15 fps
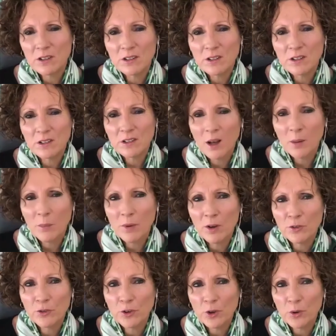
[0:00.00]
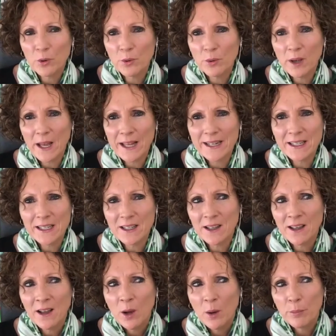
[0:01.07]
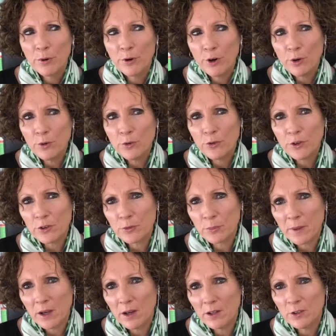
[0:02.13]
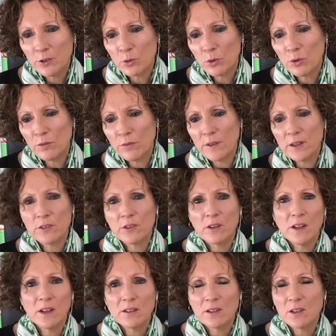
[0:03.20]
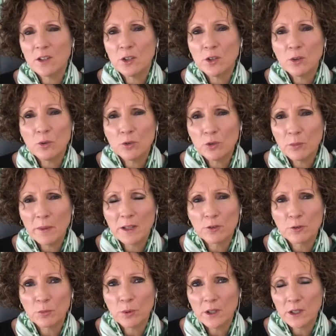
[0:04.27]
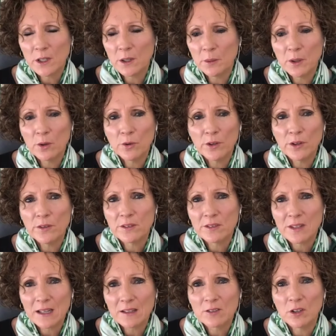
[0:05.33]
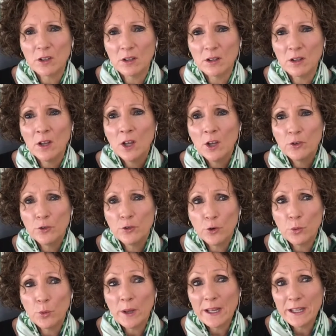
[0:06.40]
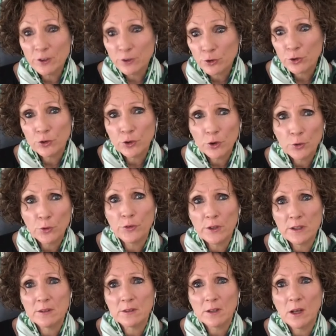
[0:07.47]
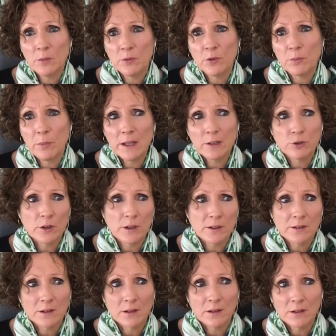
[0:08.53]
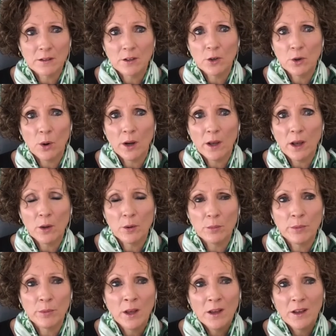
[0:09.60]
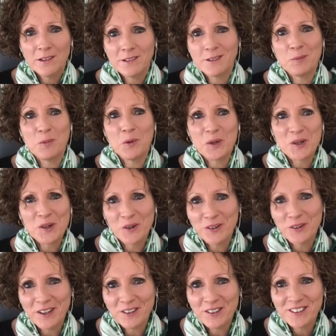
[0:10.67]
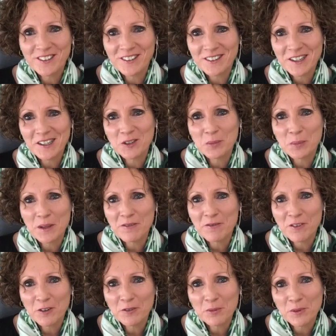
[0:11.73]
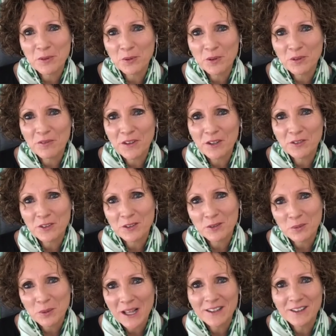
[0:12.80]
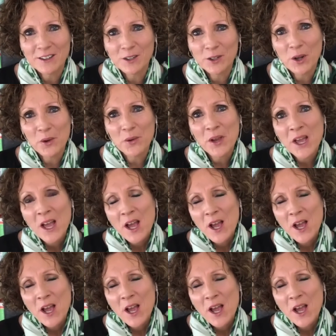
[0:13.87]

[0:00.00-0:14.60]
to any process behind all of this, and there's a huge amount of work going on in the sector to introduce these types of metrics, and you know, I hope at some point Coriolis is going to be involved with all of those as well. You know,